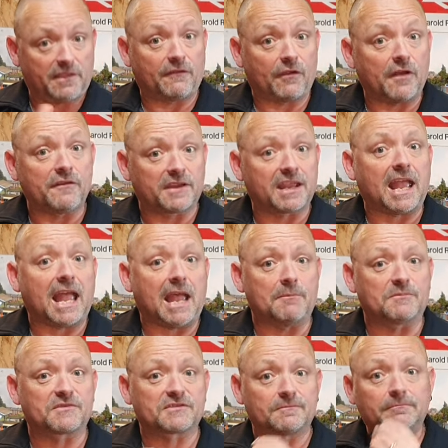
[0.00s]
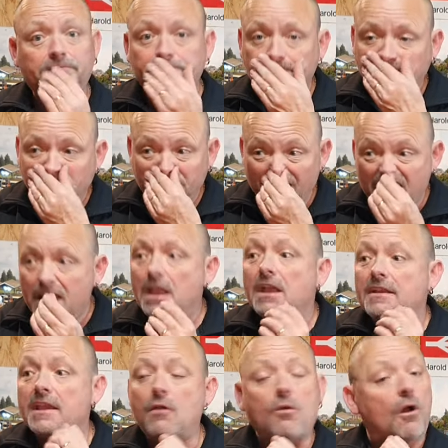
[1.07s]
around the cabs
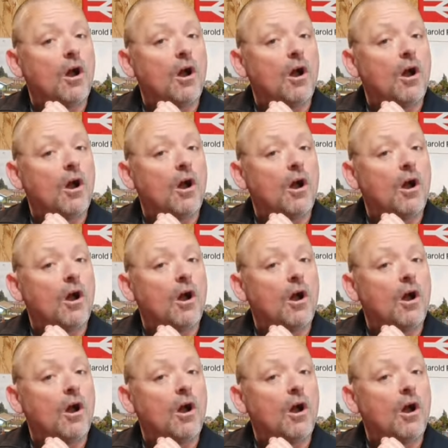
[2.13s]
now,